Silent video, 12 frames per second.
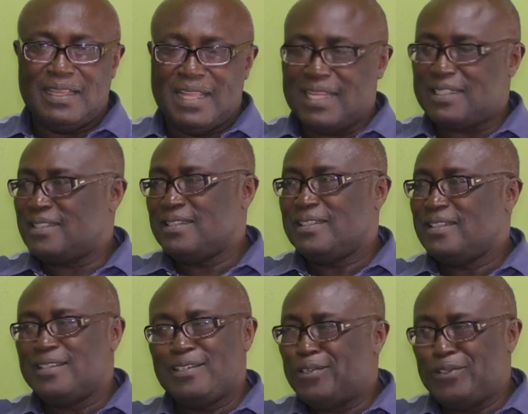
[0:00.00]
That
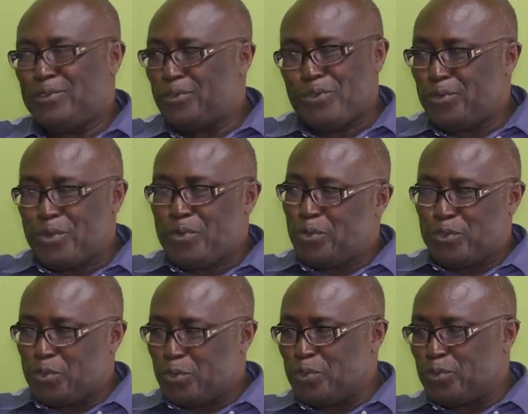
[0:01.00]
you don't go
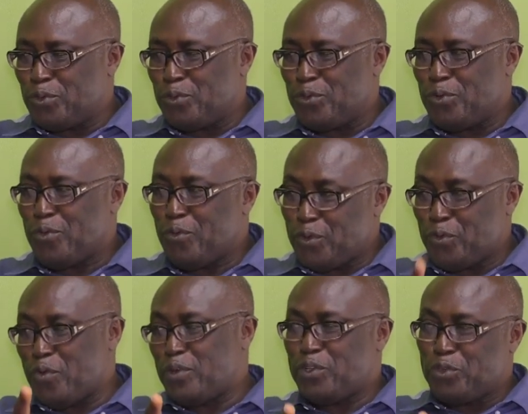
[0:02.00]
to Toronto. What
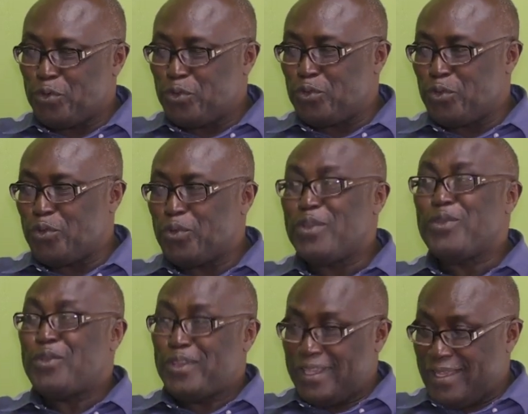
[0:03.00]
you want in Toronto
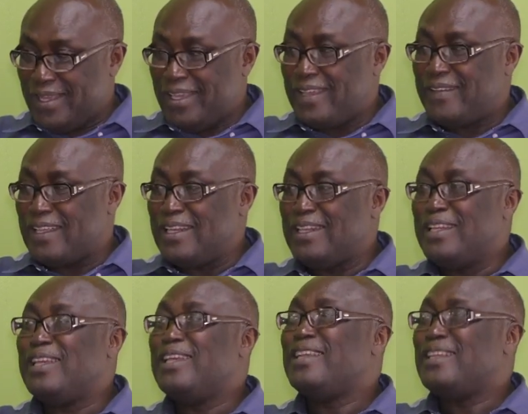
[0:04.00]
is in